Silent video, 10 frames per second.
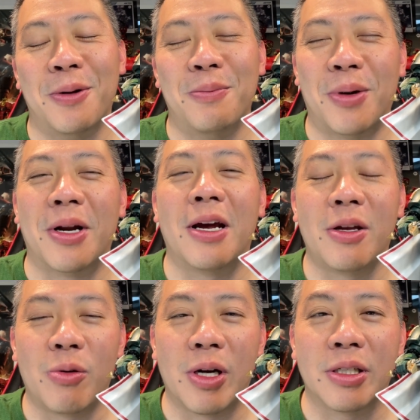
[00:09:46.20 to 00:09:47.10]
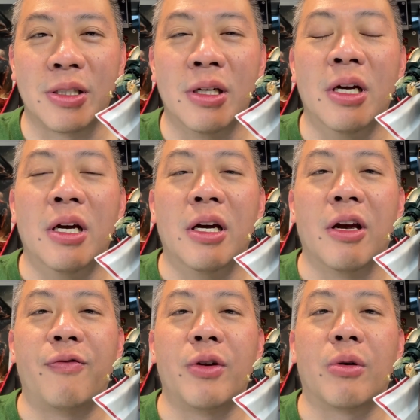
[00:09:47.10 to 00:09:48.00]
But anyways,
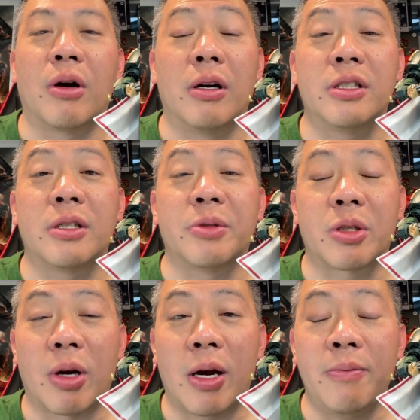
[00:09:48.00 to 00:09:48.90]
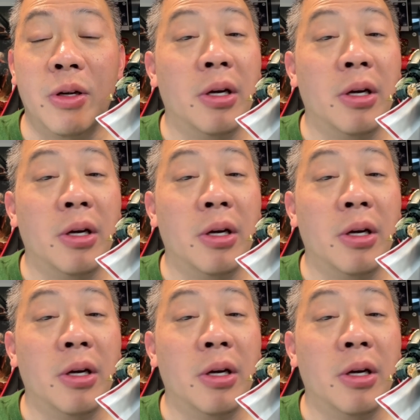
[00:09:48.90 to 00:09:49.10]
if you are unsubscribed,